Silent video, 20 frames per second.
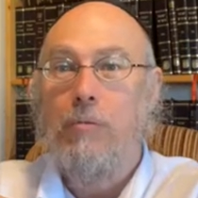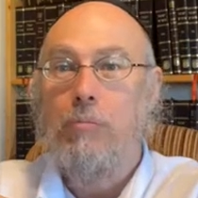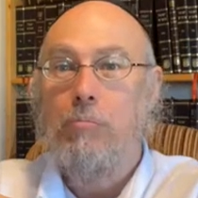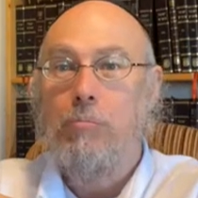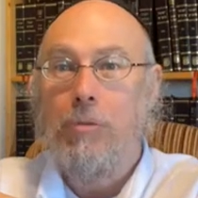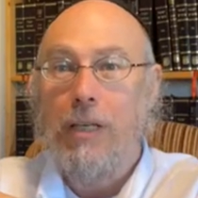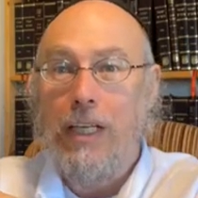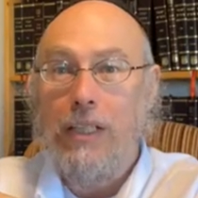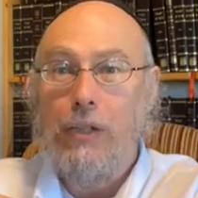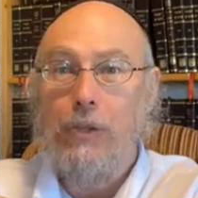
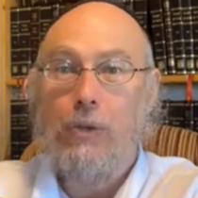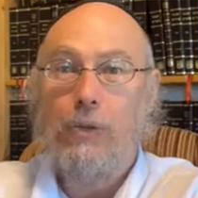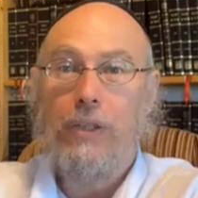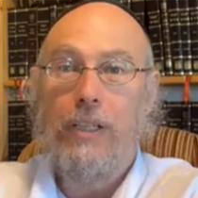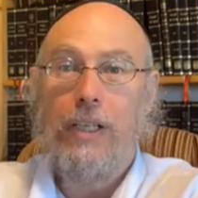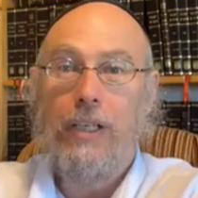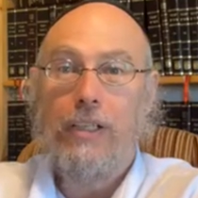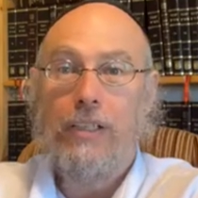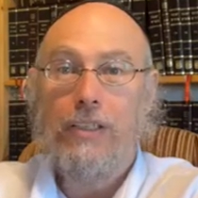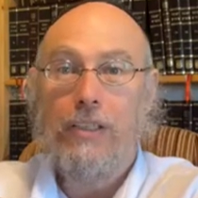
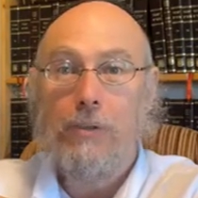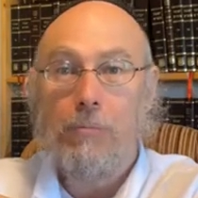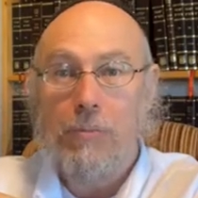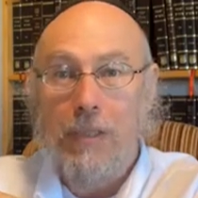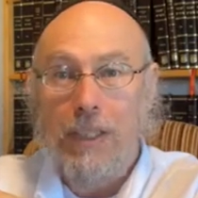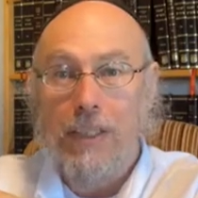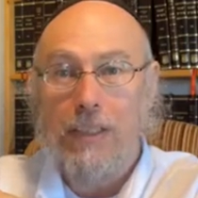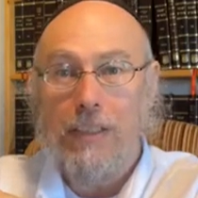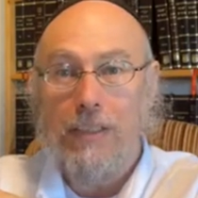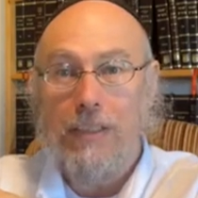Patriarchs
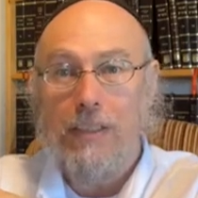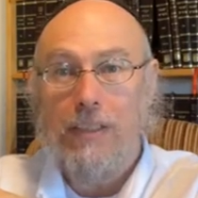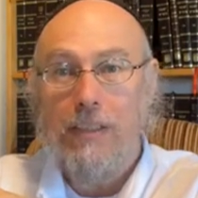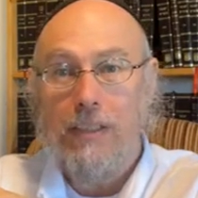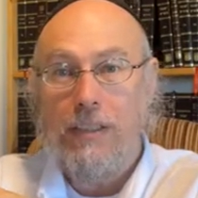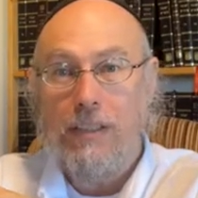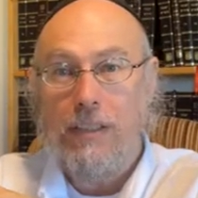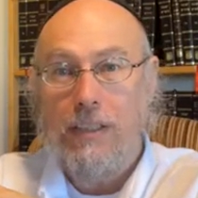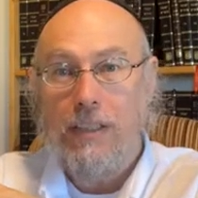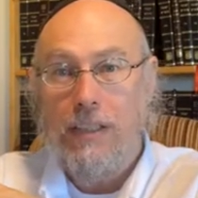
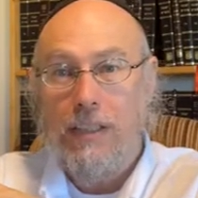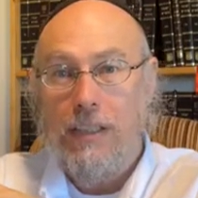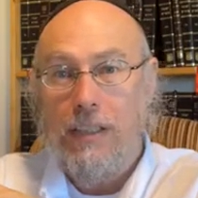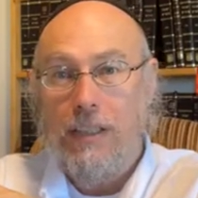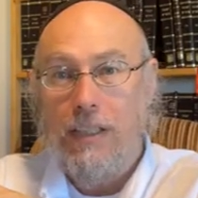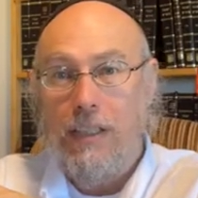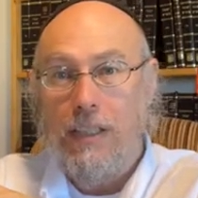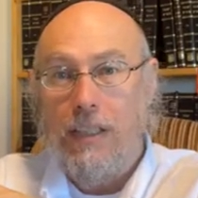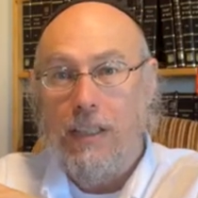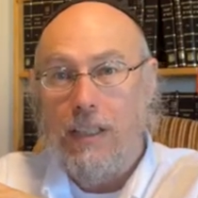means
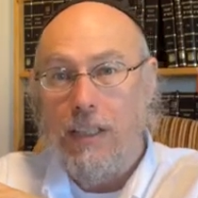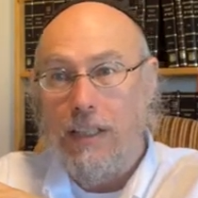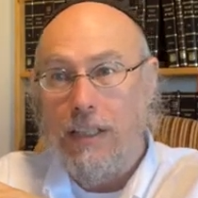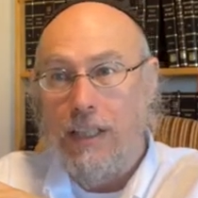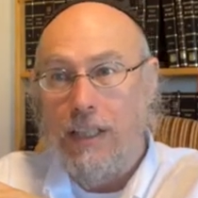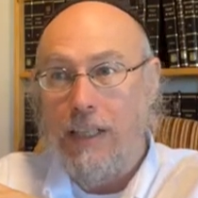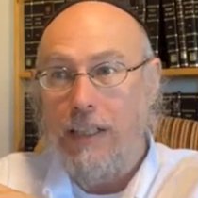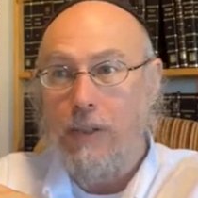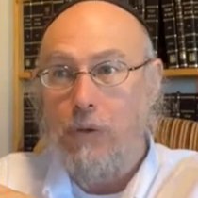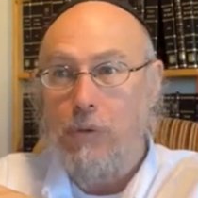
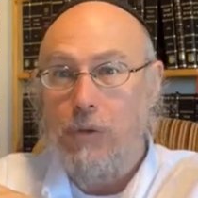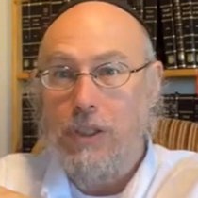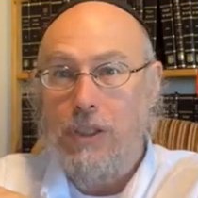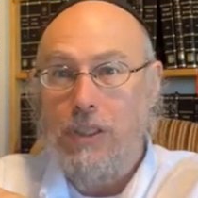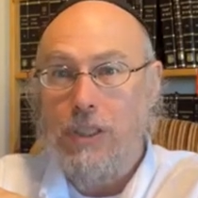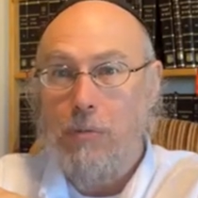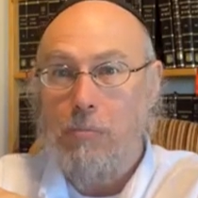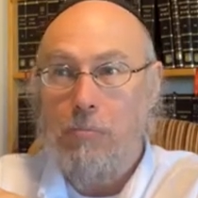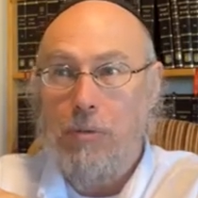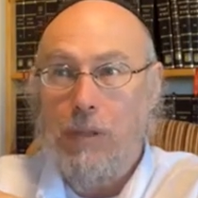that there were
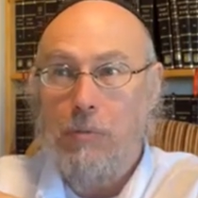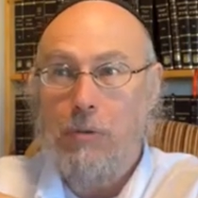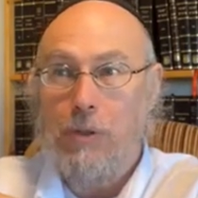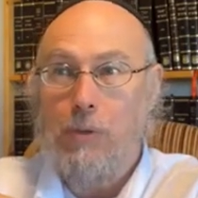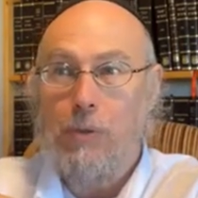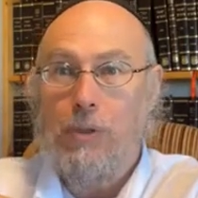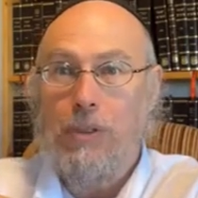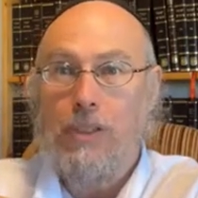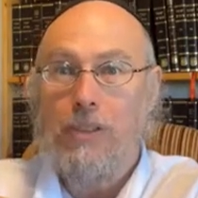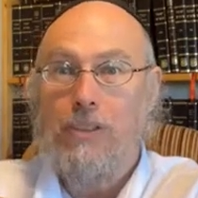some people
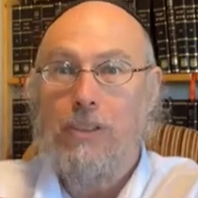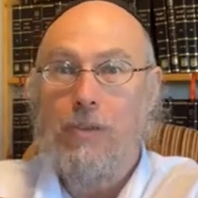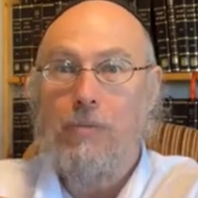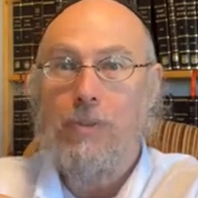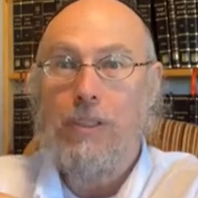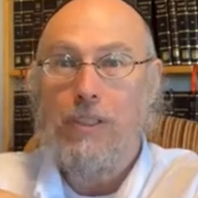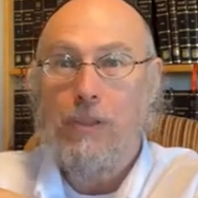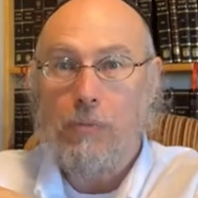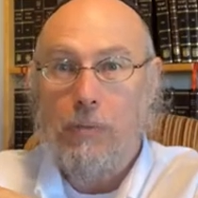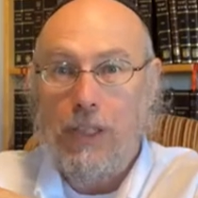who did
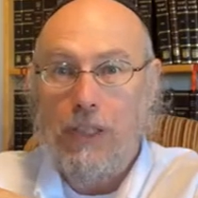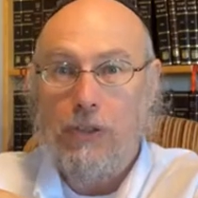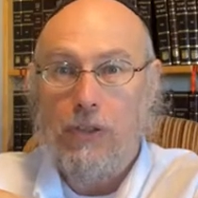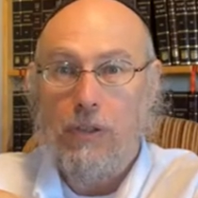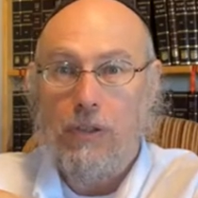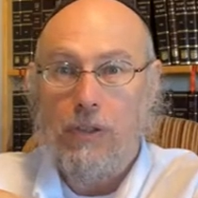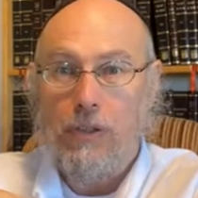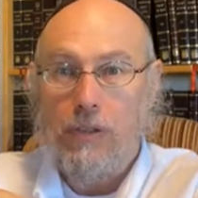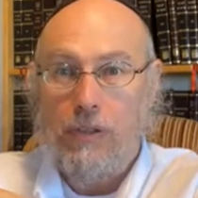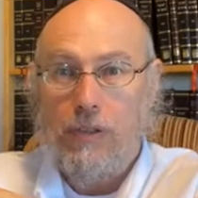something
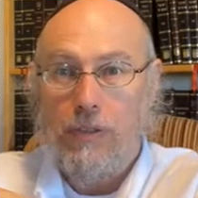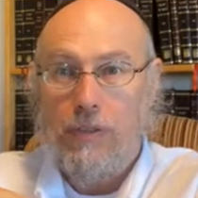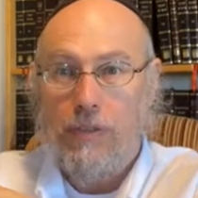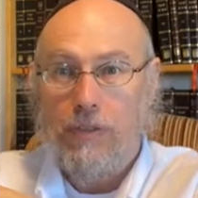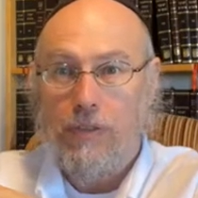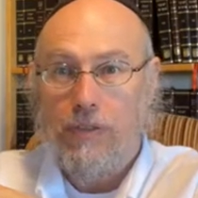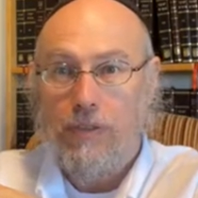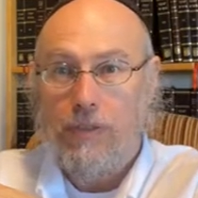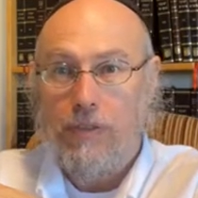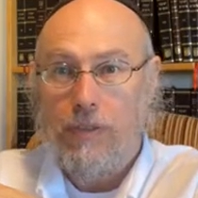special.
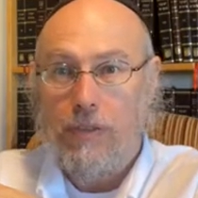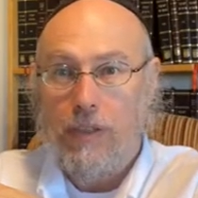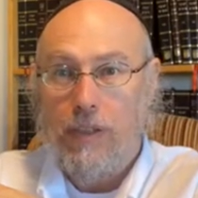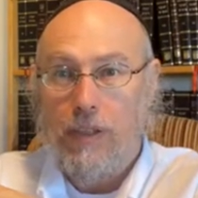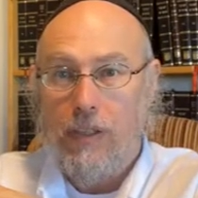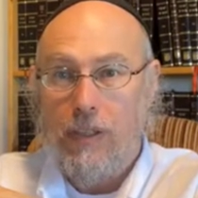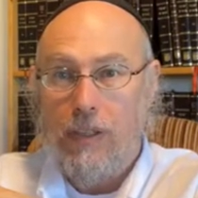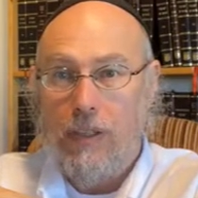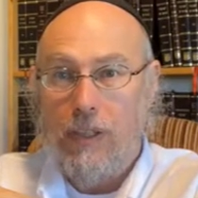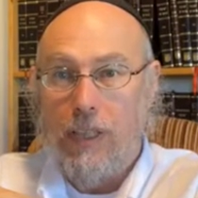
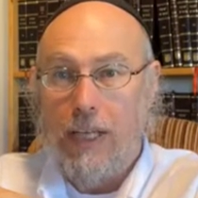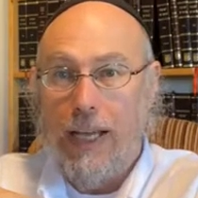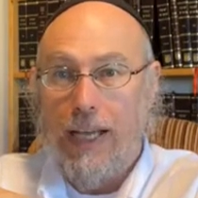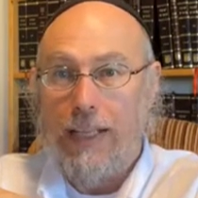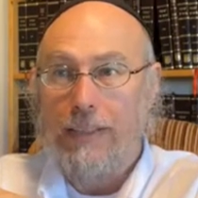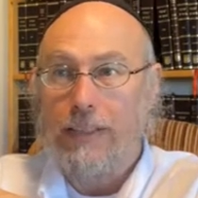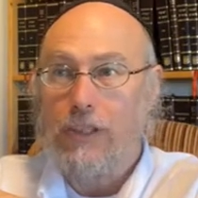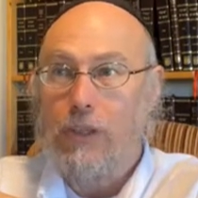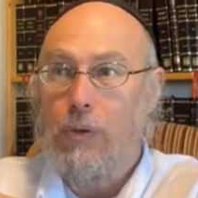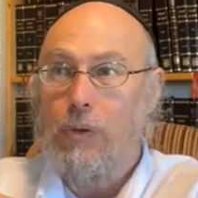Mm-hmm.
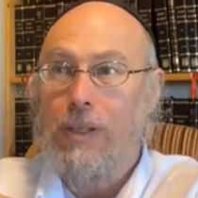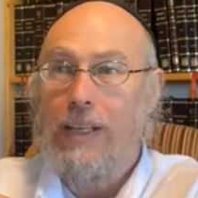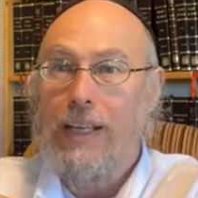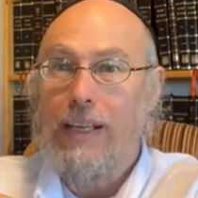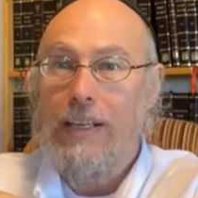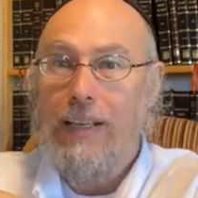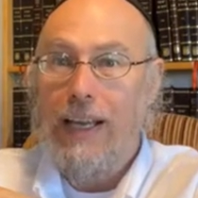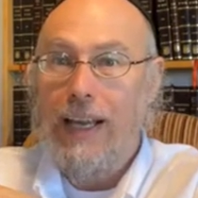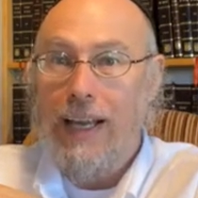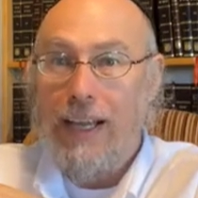And so
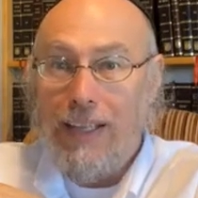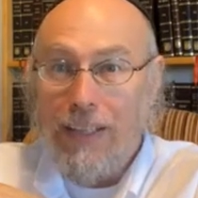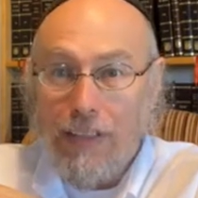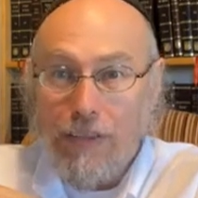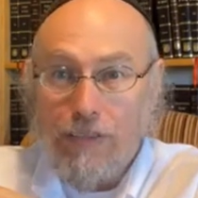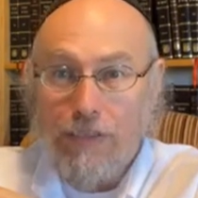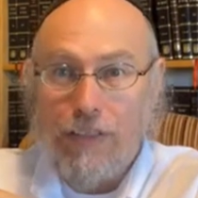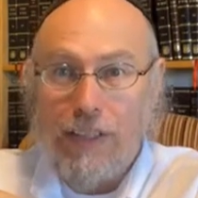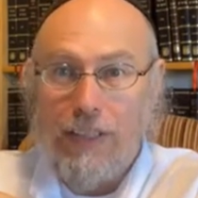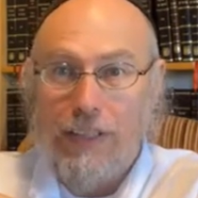they
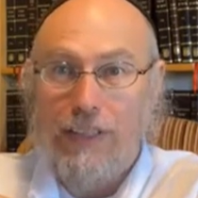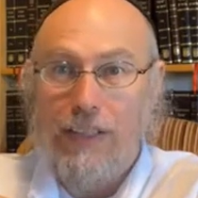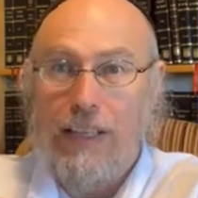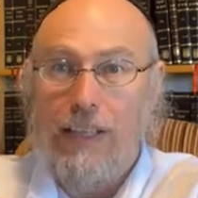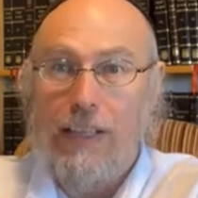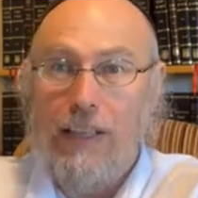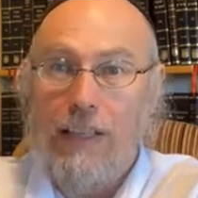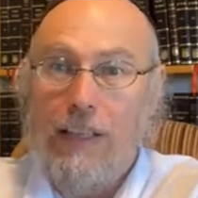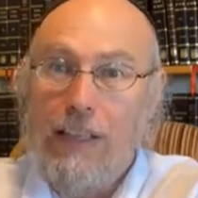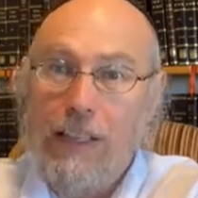elevate, they
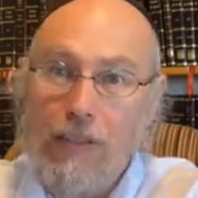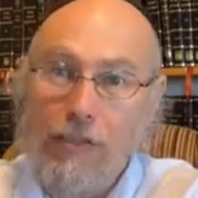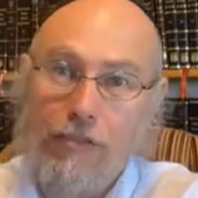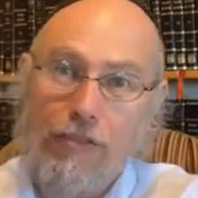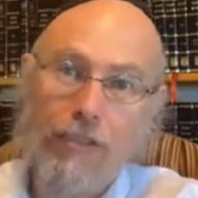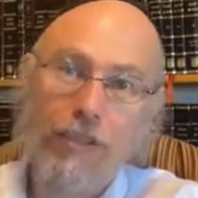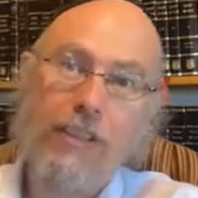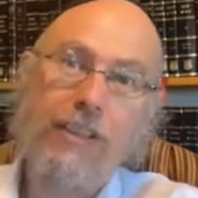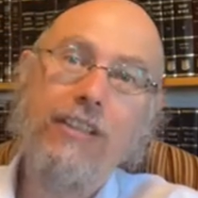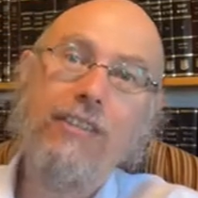
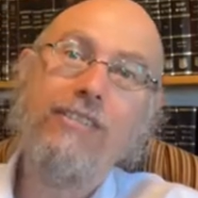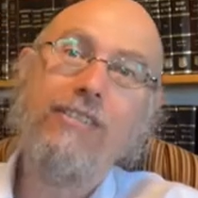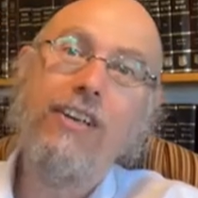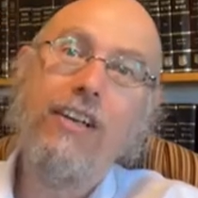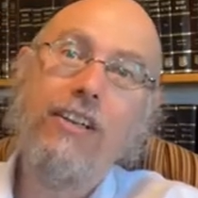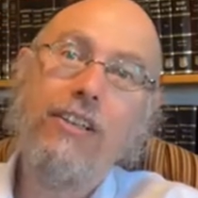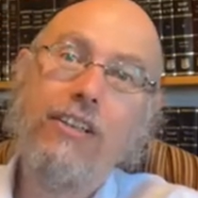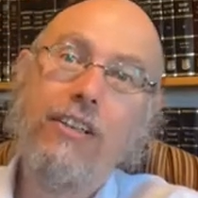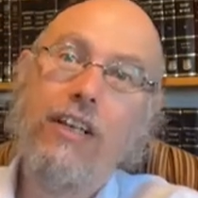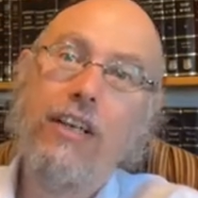lift the
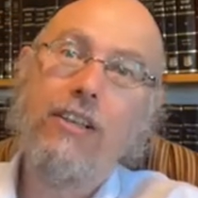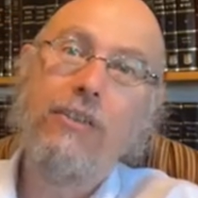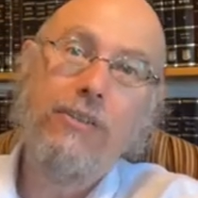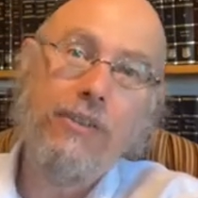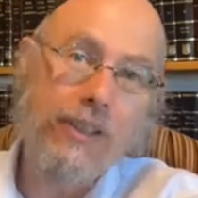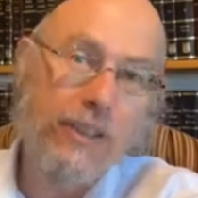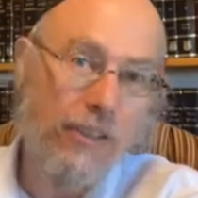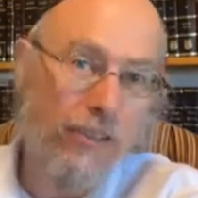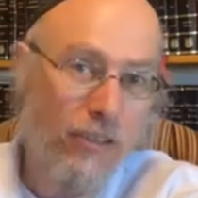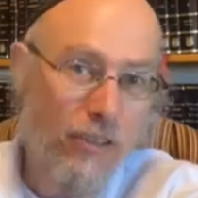entire
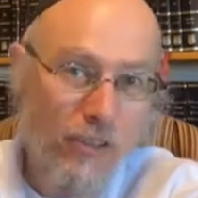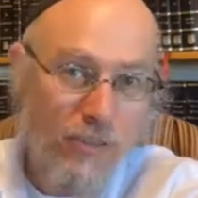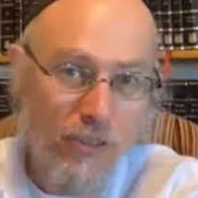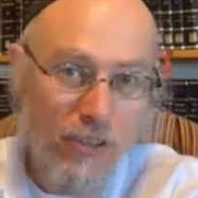congregation of